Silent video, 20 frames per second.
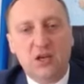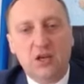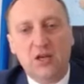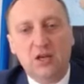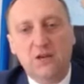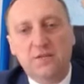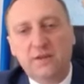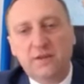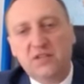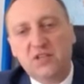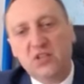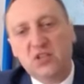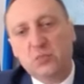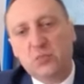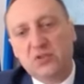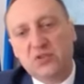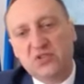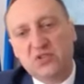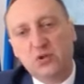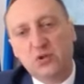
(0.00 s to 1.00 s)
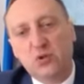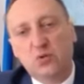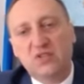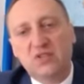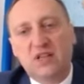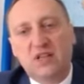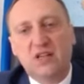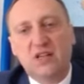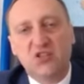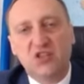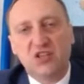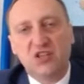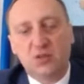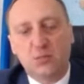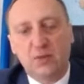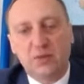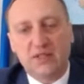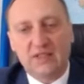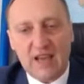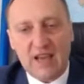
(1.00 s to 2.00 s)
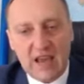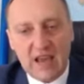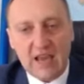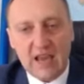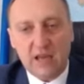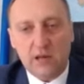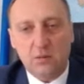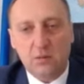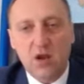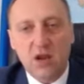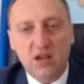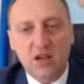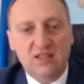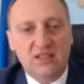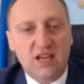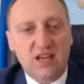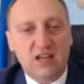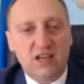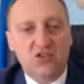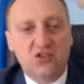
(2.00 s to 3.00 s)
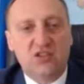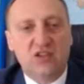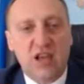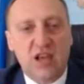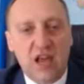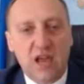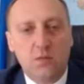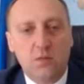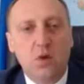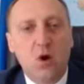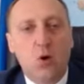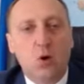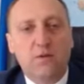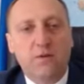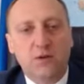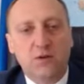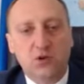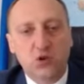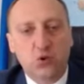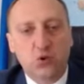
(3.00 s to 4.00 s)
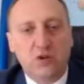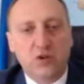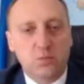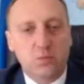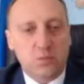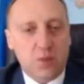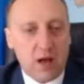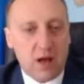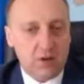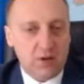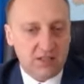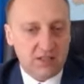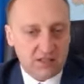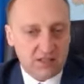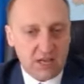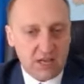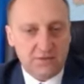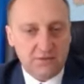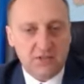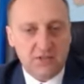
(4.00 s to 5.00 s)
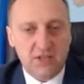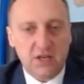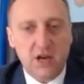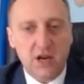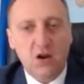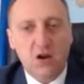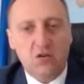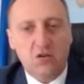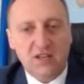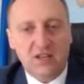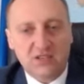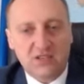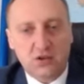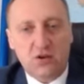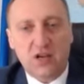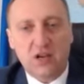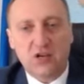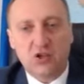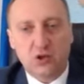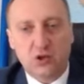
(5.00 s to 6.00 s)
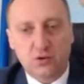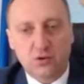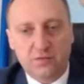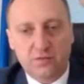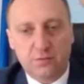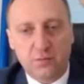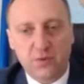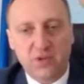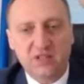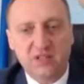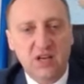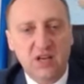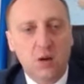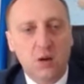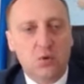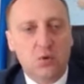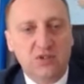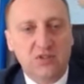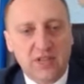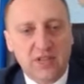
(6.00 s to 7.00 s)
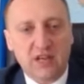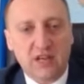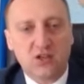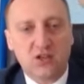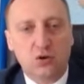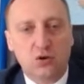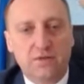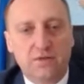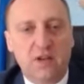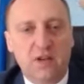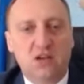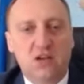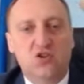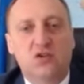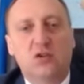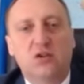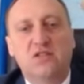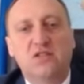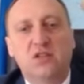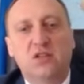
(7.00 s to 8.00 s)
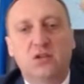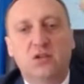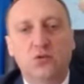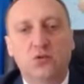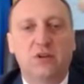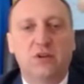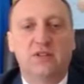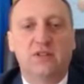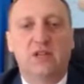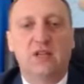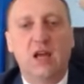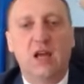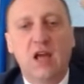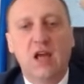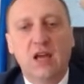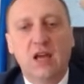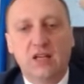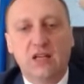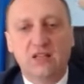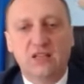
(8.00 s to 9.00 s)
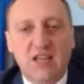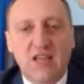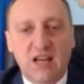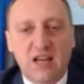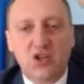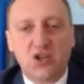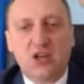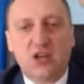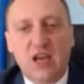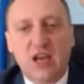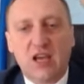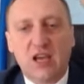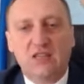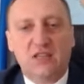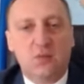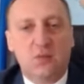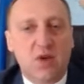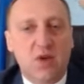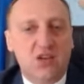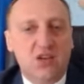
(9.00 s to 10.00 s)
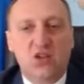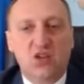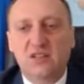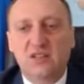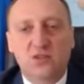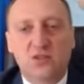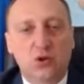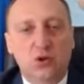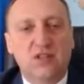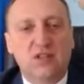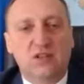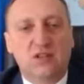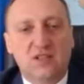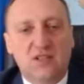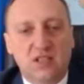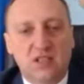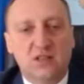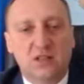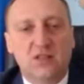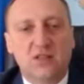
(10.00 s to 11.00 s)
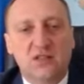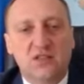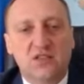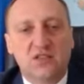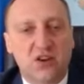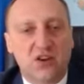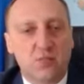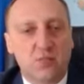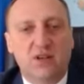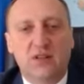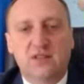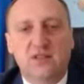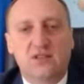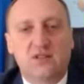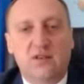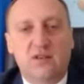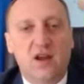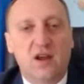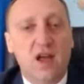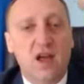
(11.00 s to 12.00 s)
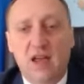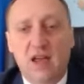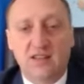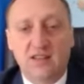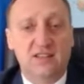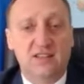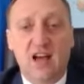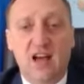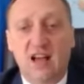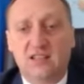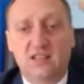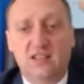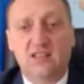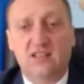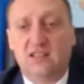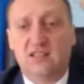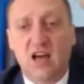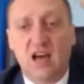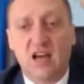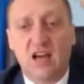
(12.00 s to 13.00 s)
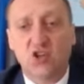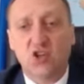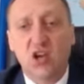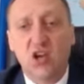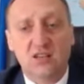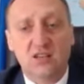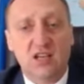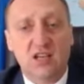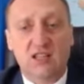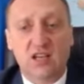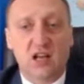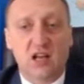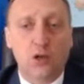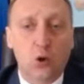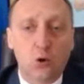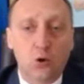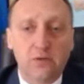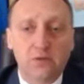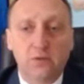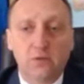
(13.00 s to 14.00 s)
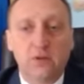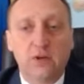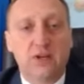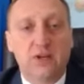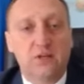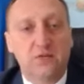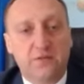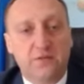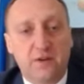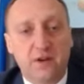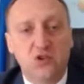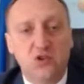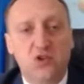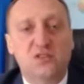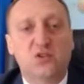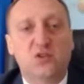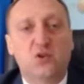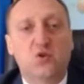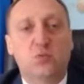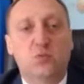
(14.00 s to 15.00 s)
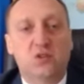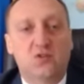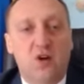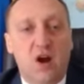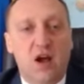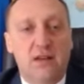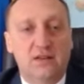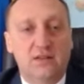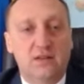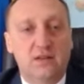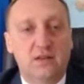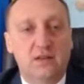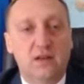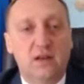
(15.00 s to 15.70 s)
if it is pursues a legitimate aim, such the aim of ensuring public safety, restoration of peace, protection of national security. In such a case, a measure is not considered discriminatory and thus as such that unlawfully infringes human rights.